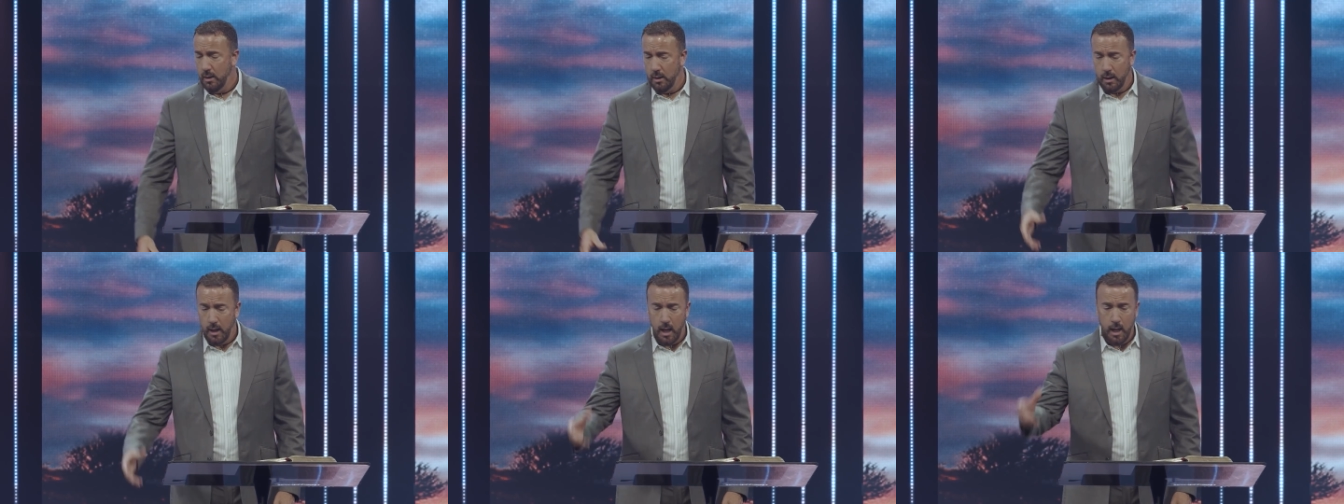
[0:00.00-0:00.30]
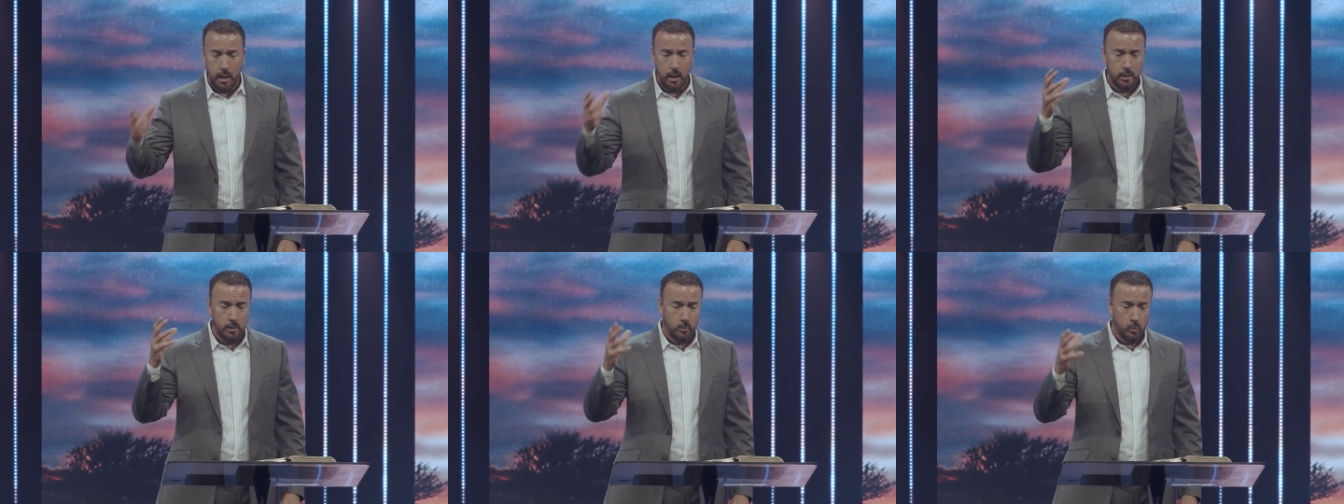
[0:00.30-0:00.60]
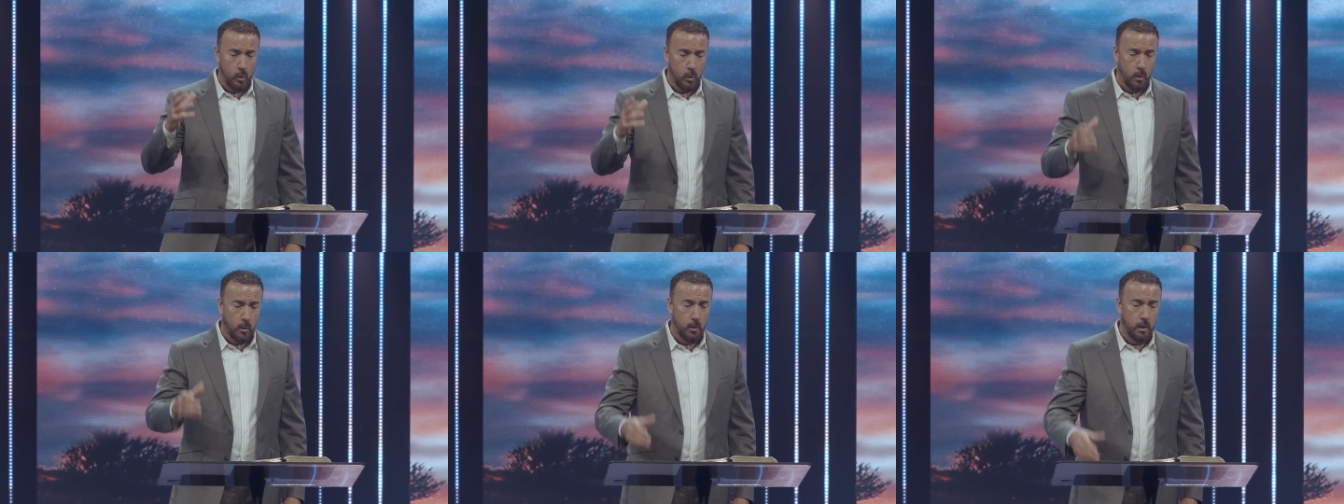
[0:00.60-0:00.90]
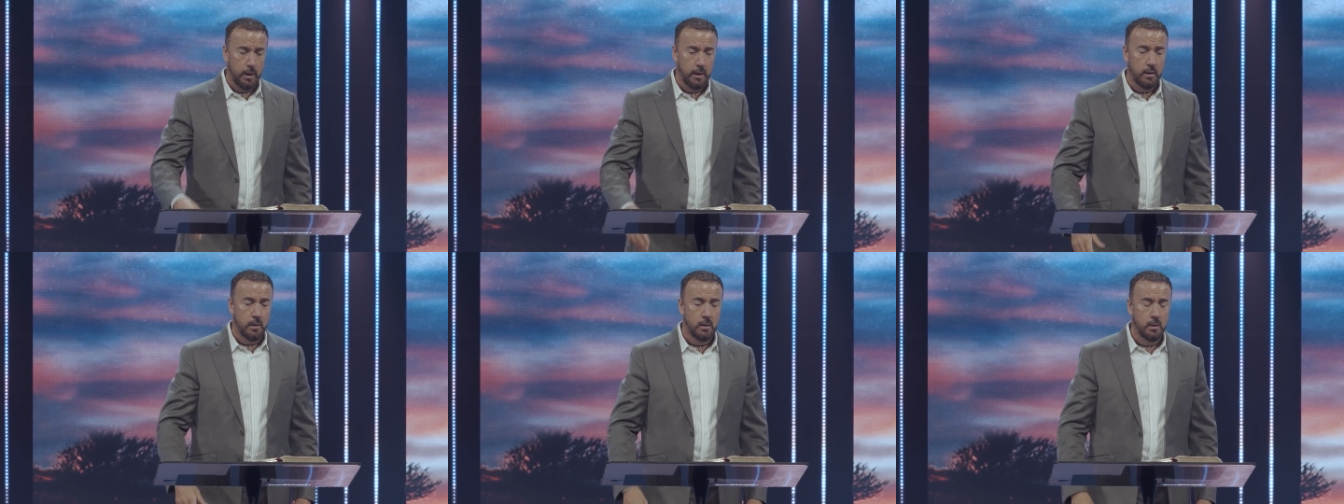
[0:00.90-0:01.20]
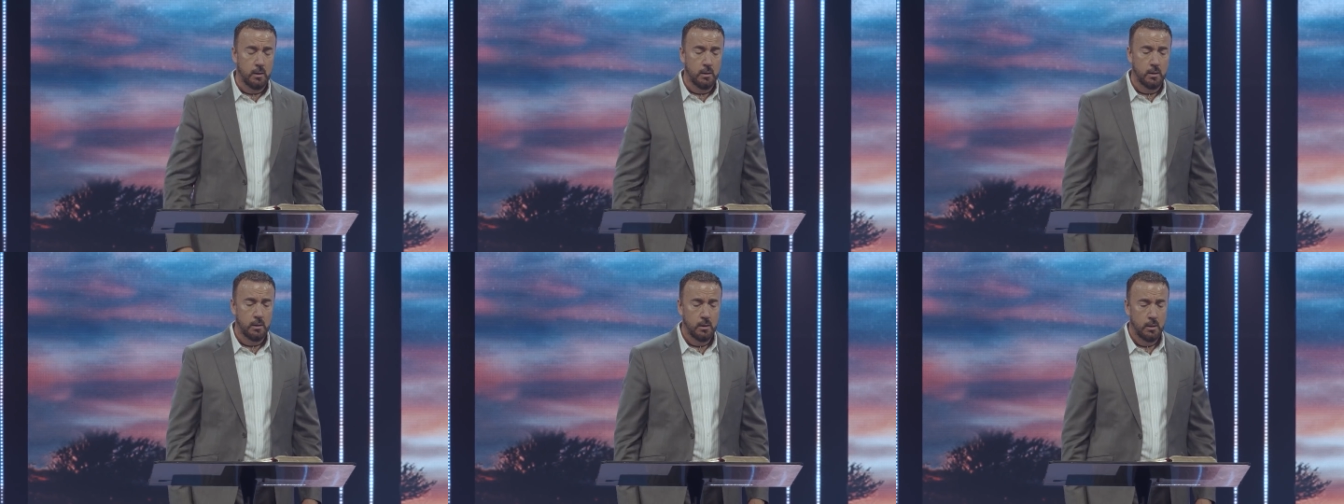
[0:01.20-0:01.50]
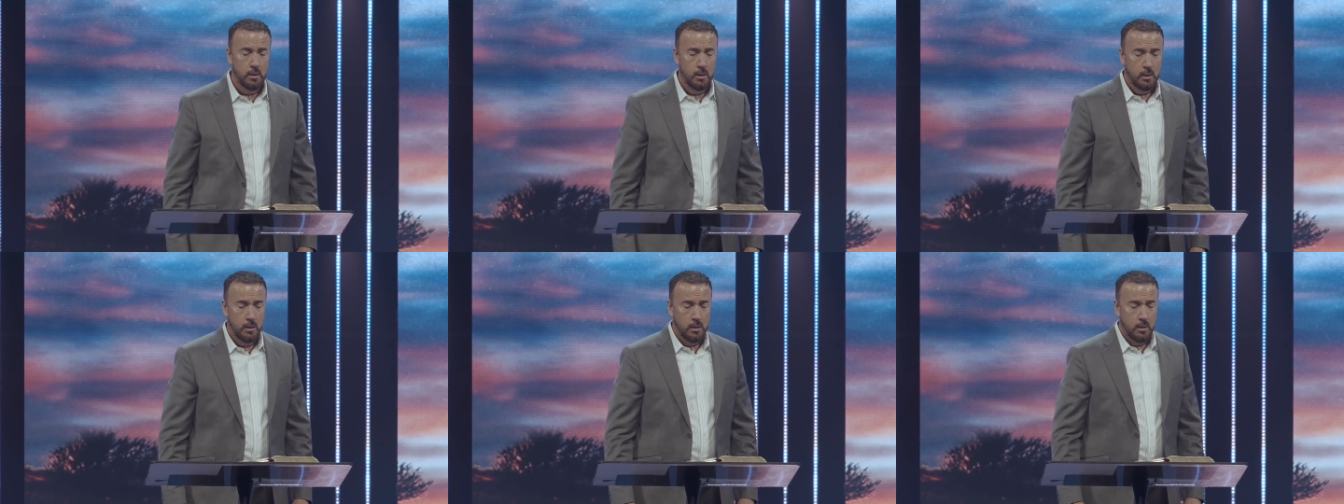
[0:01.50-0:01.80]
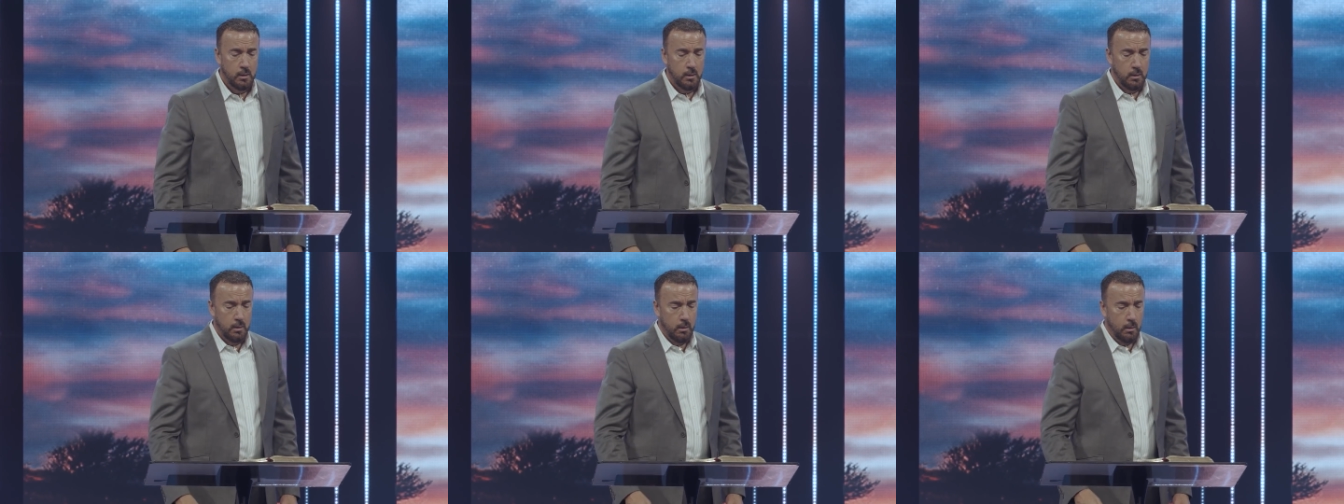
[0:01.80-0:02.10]
lion roaring,
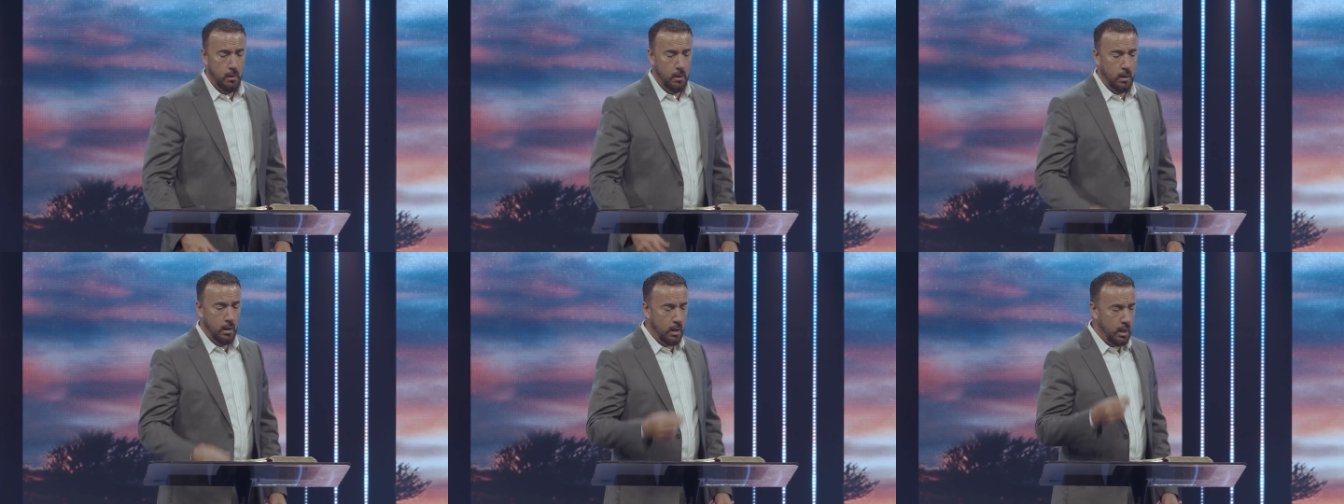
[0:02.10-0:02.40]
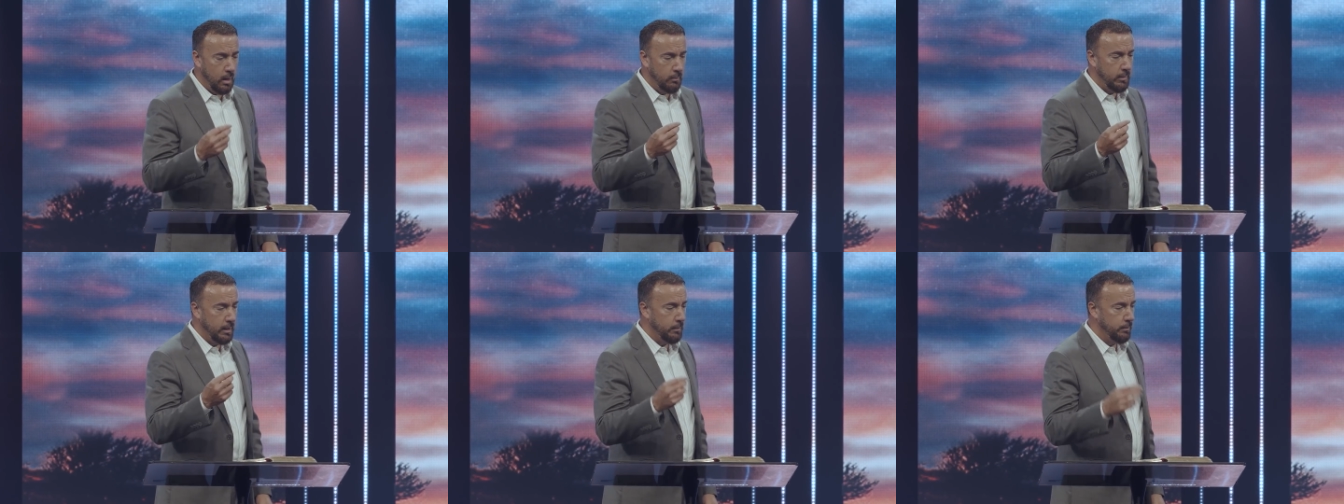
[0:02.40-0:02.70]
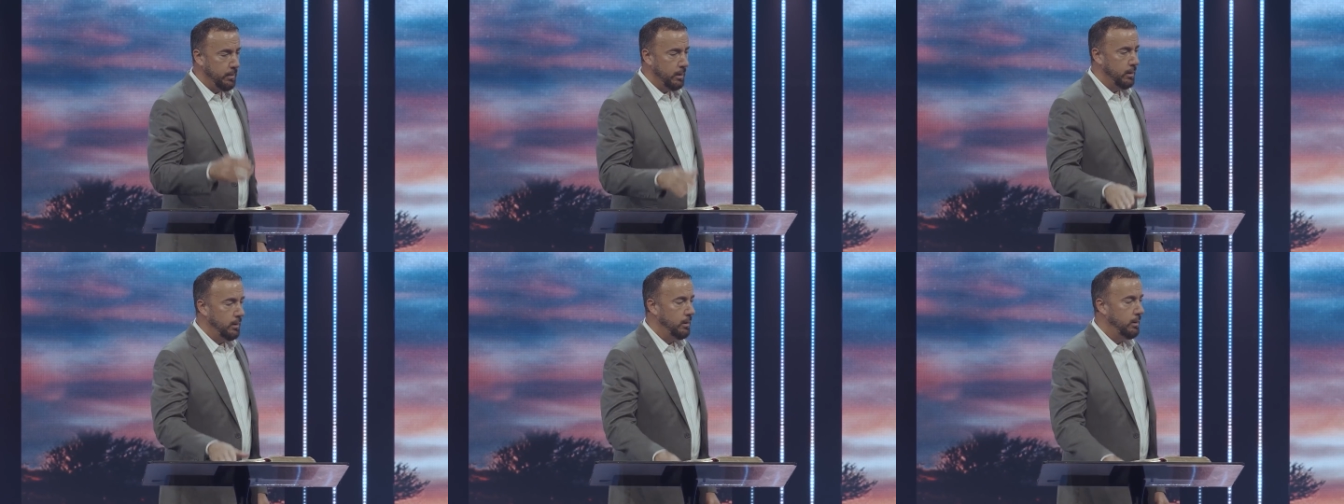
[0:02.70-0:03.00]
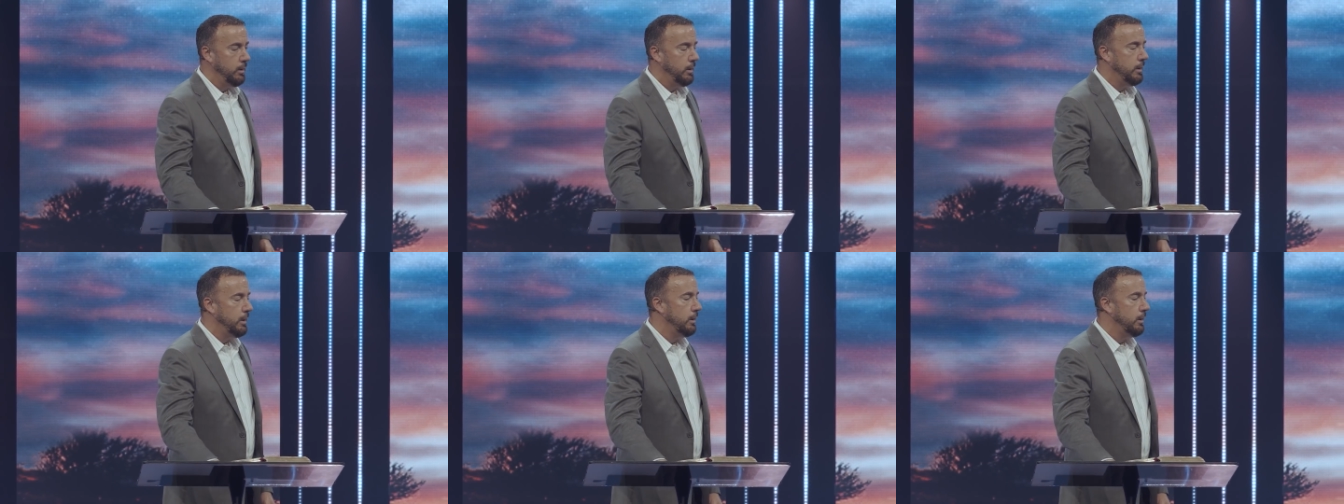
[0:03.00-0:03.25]
or a hummingbird